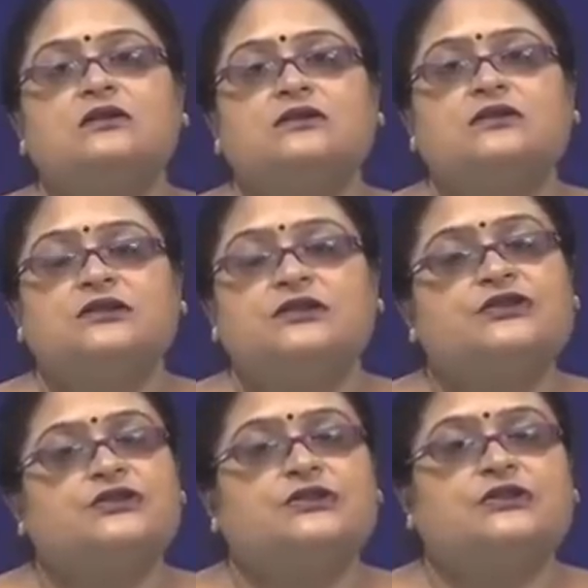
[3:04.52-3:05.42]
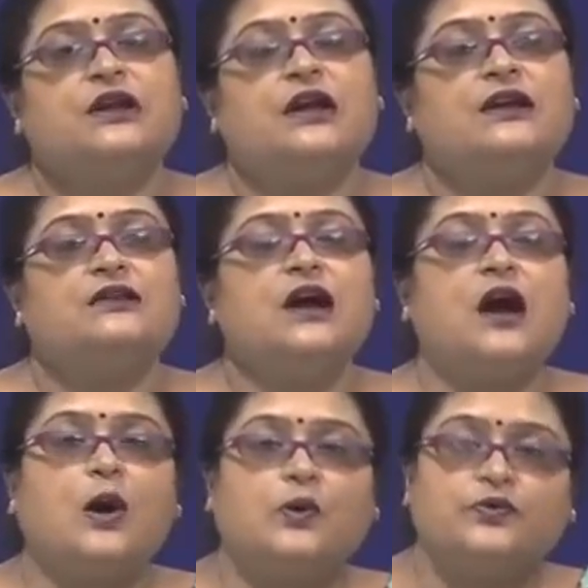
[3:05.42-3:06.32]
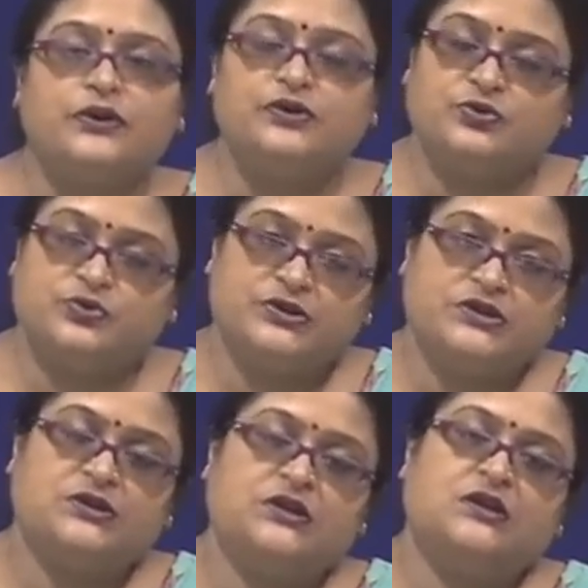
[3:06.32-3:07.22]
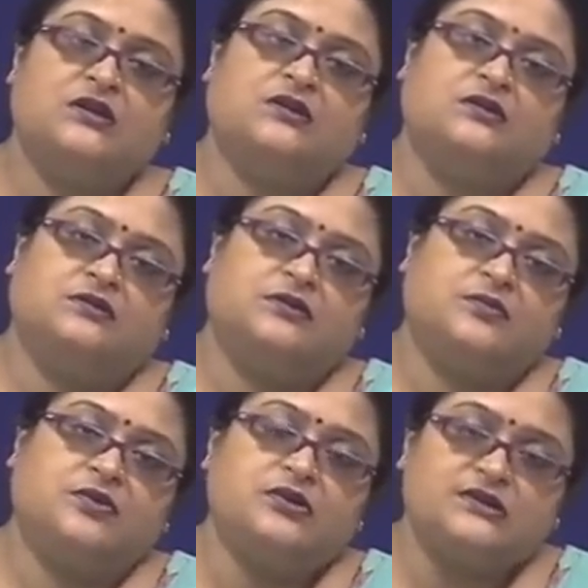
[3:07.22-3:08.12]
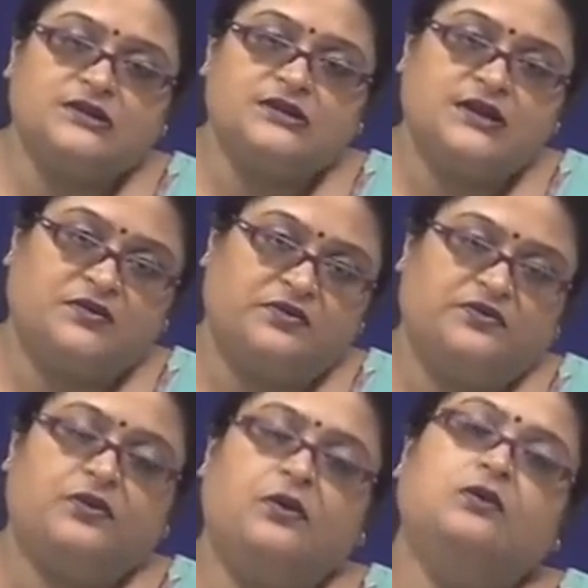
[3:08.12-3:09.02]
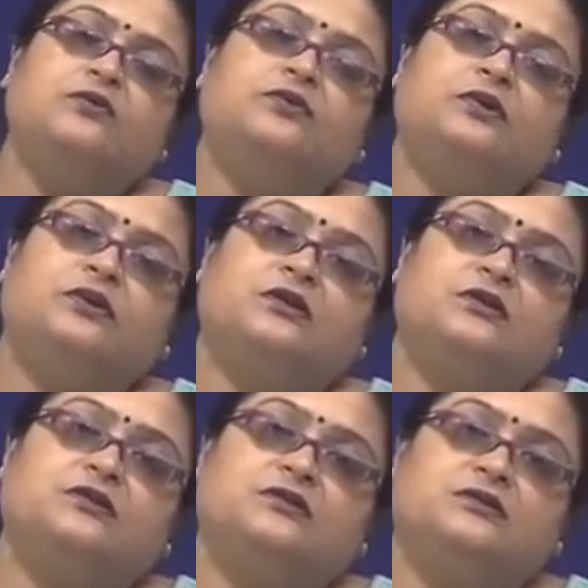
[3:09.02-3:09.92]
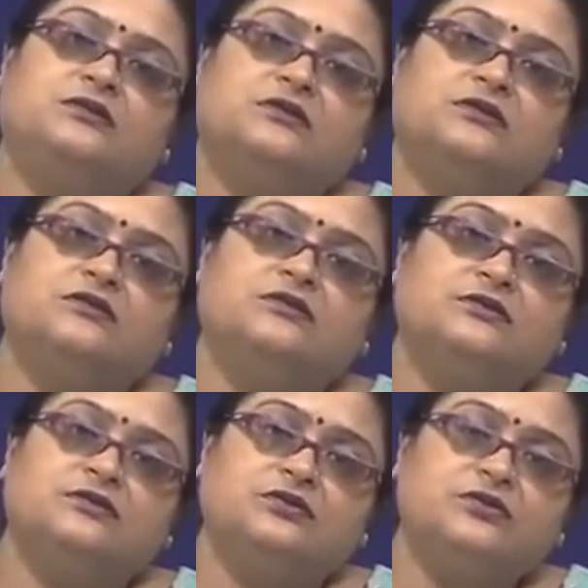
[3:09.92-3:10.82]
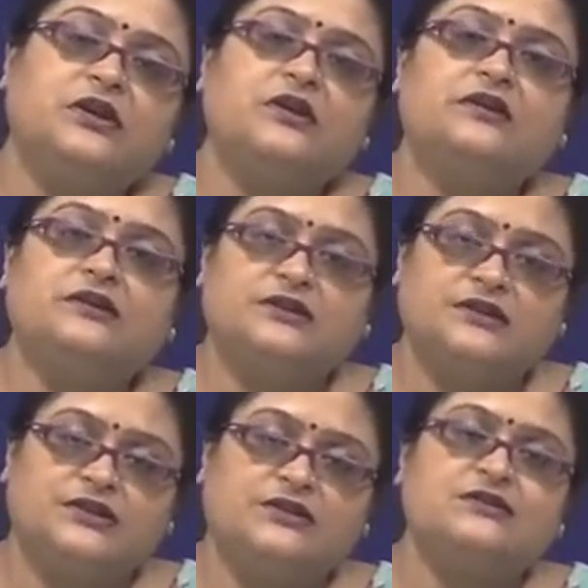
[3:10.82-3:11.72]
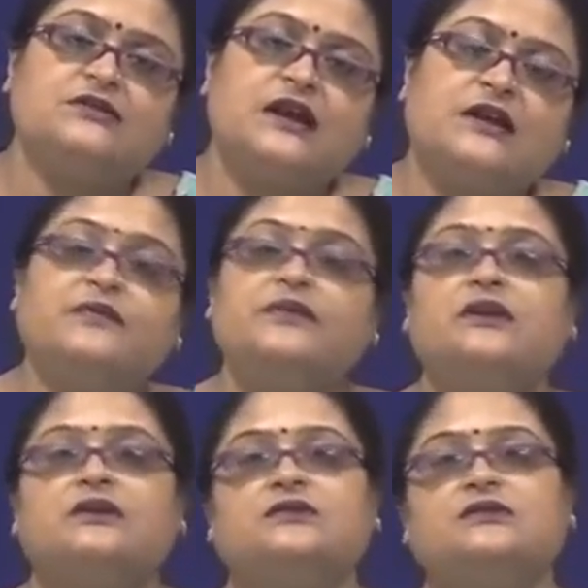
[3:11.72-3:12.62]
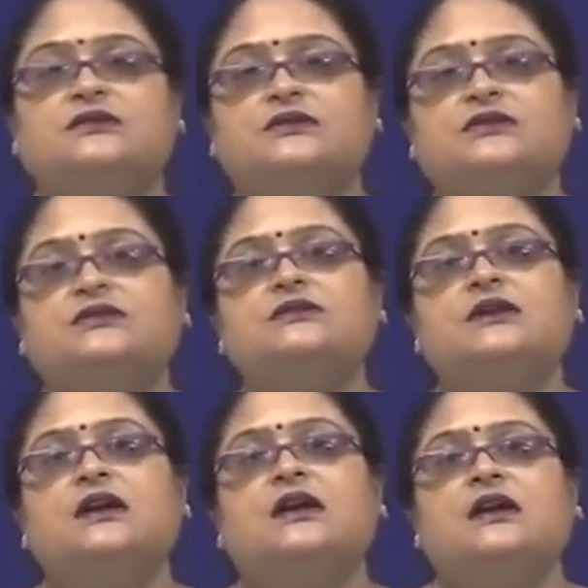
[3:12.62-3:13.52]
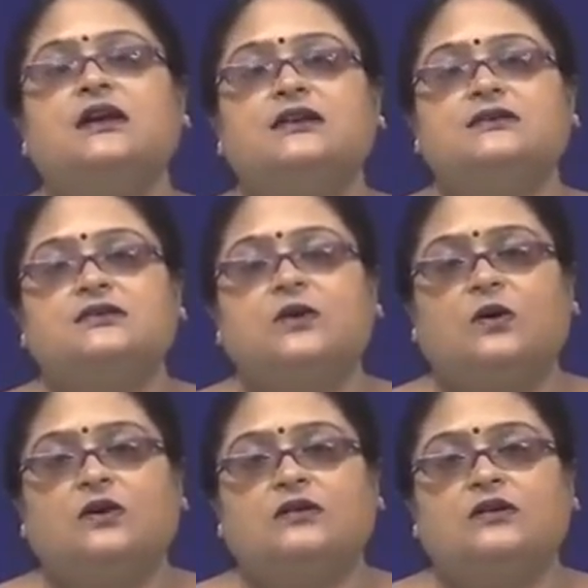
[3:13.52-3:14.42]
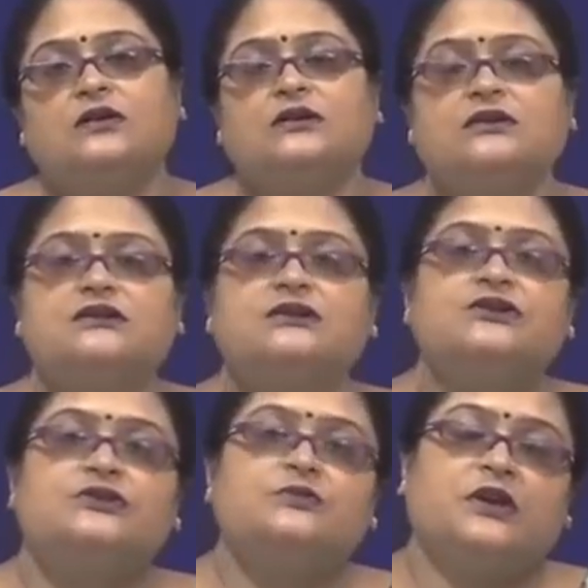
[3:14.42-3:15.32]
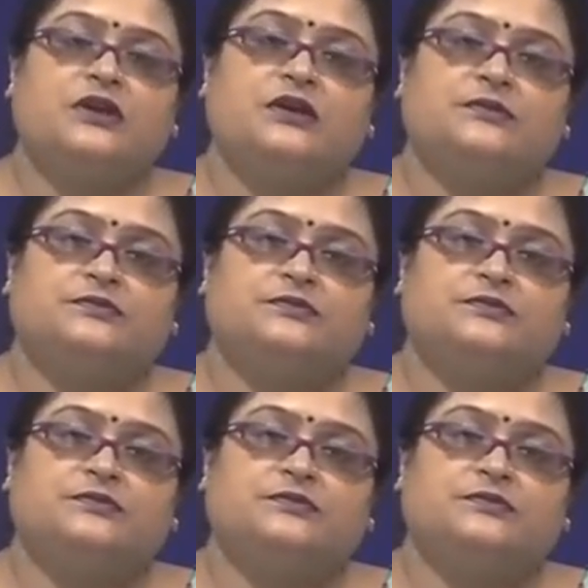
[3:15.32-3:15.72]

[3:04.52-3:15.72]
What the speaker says: decision, and how we do it, the process that we follow for doing our decisions, arriving at our decisions, is called decision making.